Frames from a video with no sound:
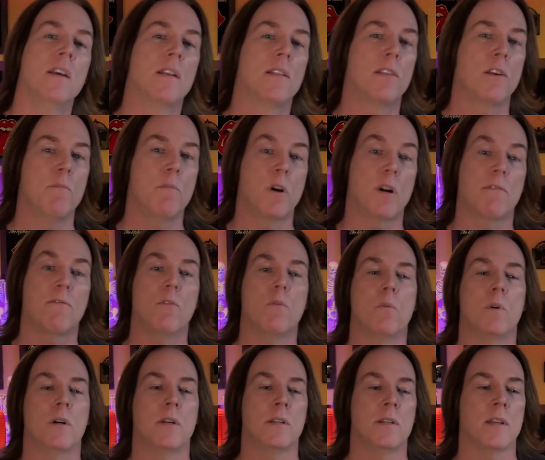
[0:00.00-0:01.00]
The Marvel
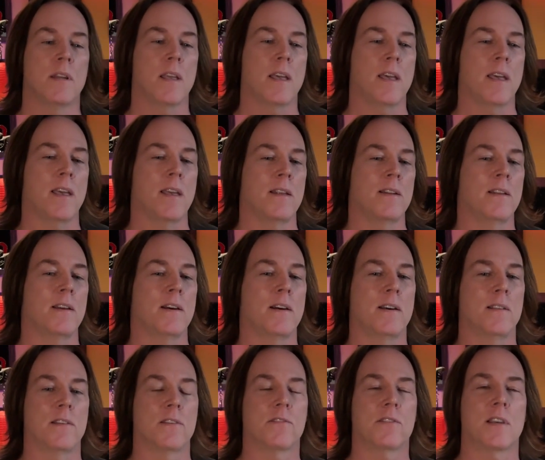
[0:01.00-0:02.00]
one and
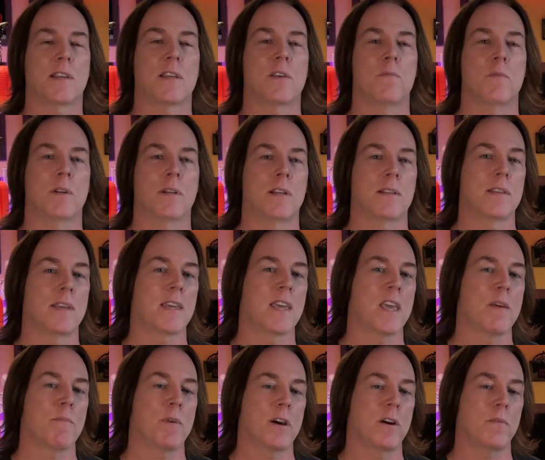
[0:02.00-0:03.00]
the second one that they
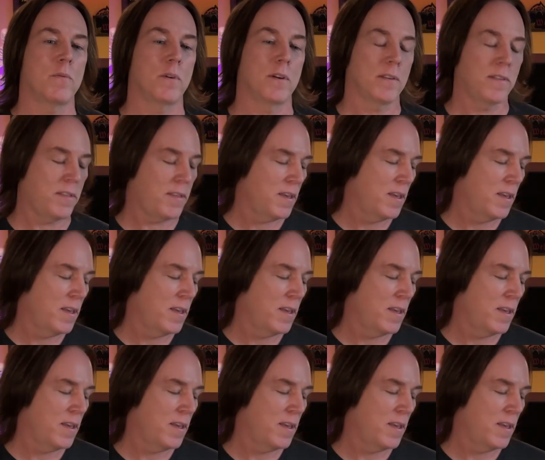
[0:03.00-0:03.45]
came out with.